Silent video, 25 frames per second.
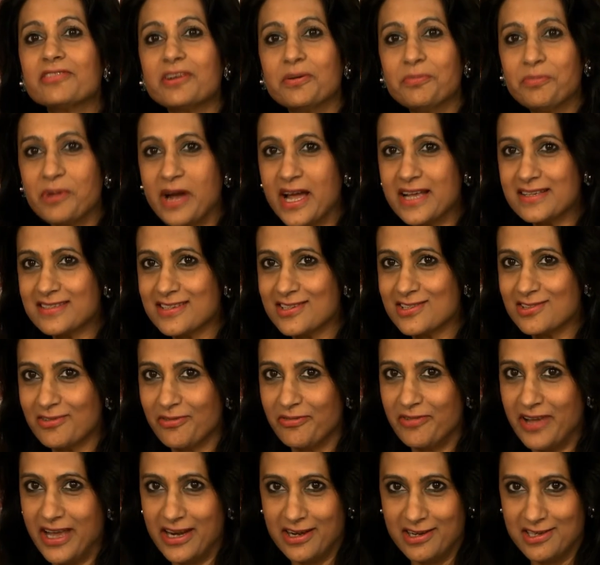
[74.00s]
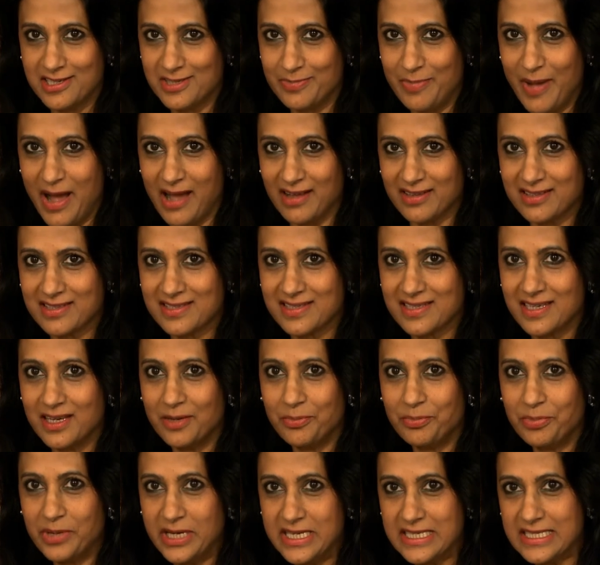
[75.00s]
comprises of various parts.
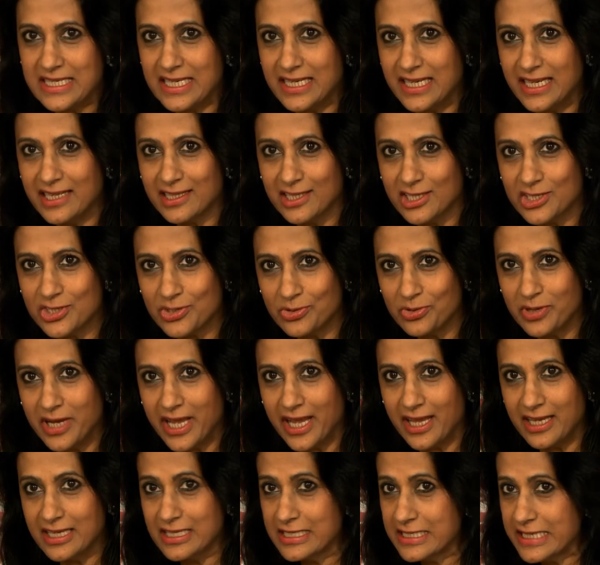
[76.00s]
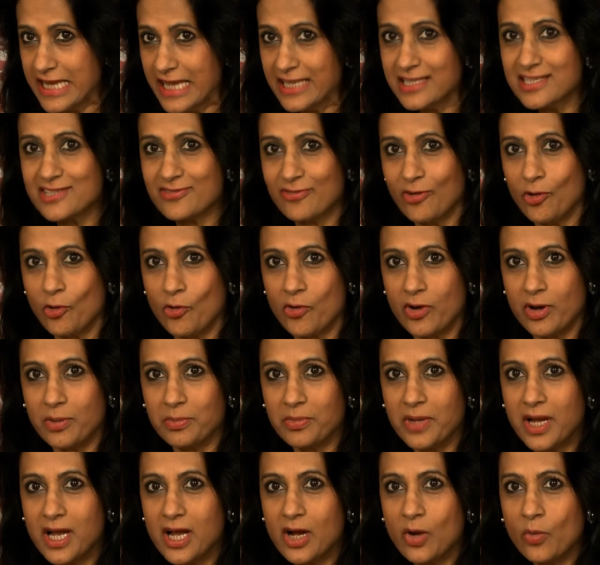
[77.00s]
Preceding the two-day intense
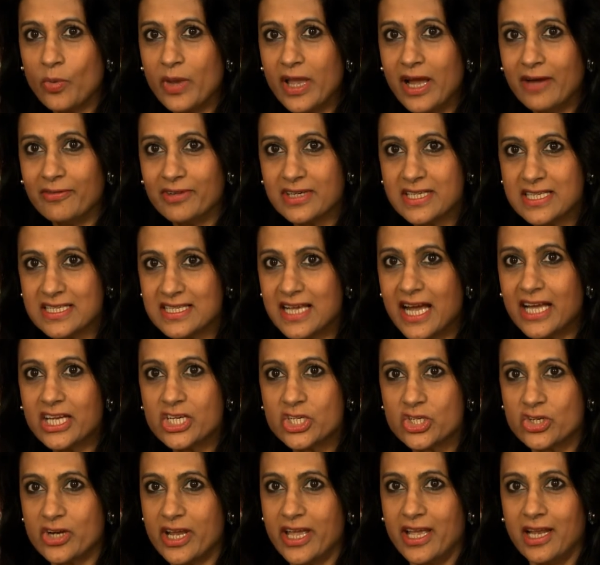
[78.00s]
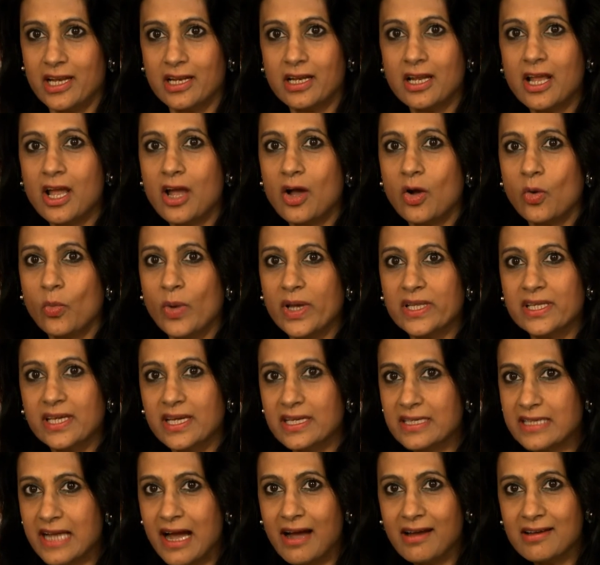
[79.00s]
forum, we have a design trail where
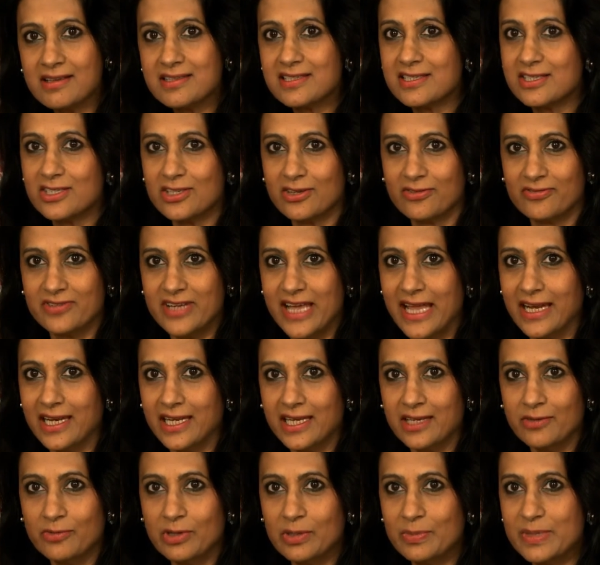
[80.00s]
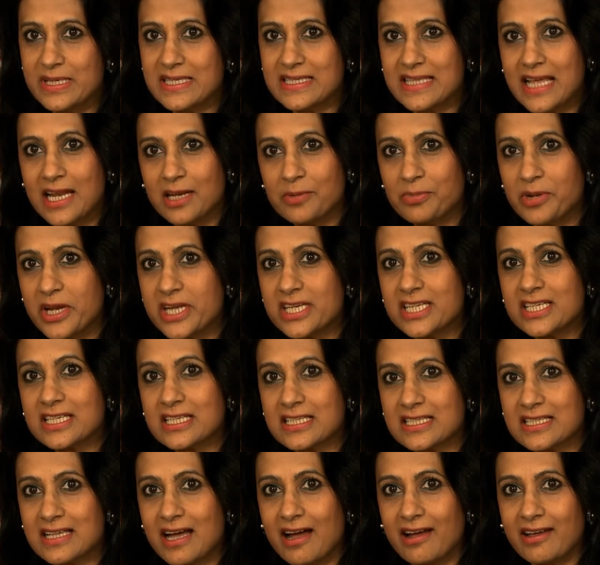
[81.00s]
the entire city of Delhi will be
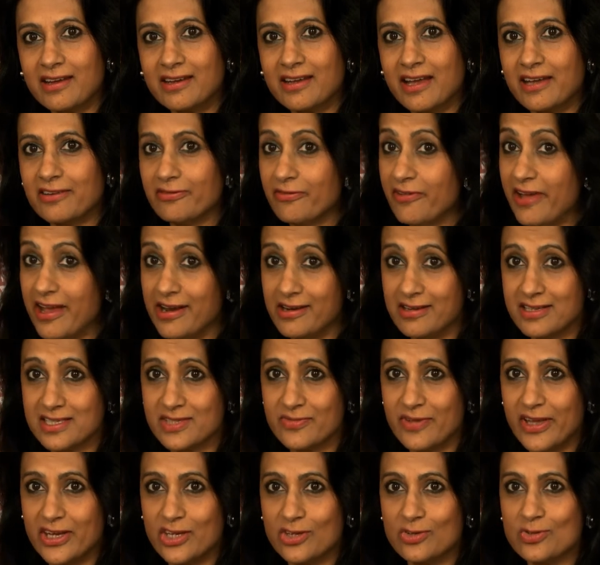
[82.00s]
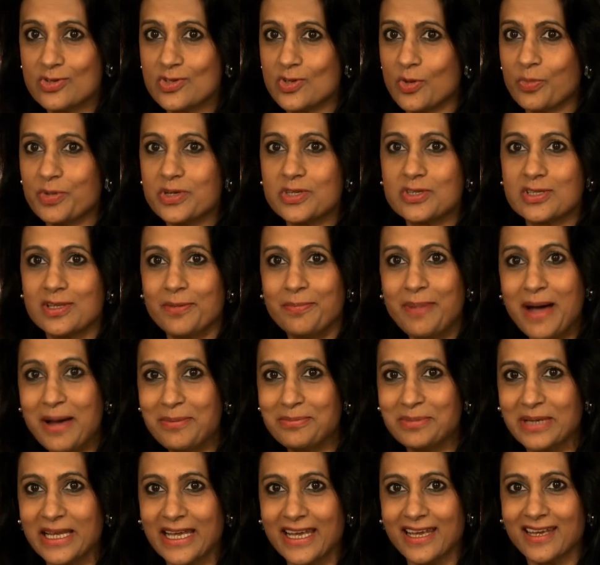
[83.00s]
celebrating design at various venues open to the
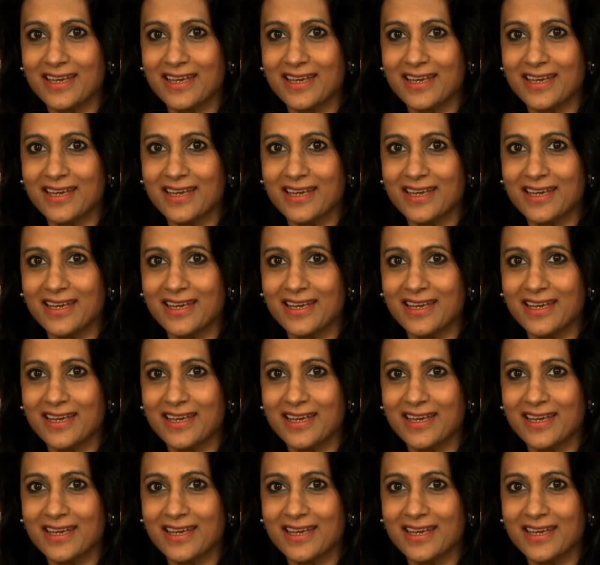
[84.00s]
public.